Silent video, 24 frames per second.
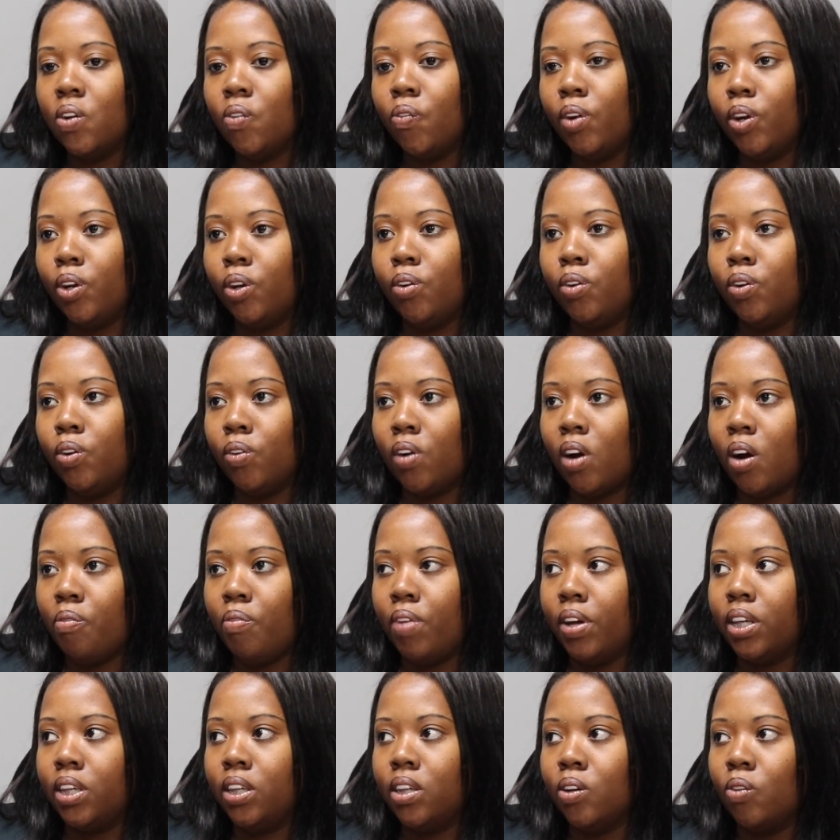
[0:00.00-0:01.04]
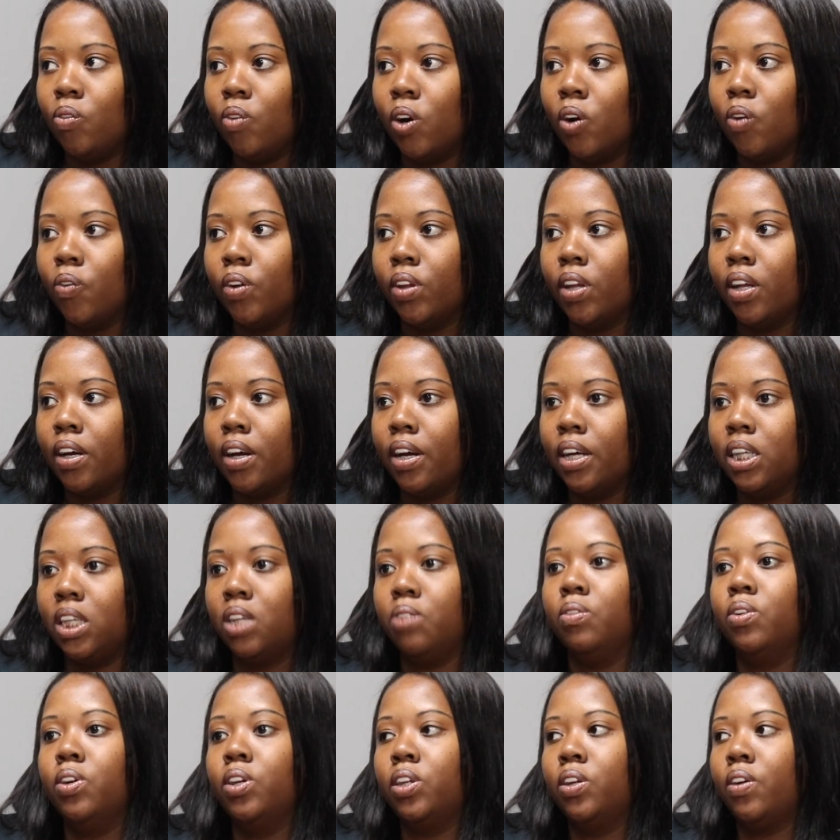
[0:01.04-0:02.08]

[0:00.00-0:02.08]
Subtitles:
we do our best to work with the customer.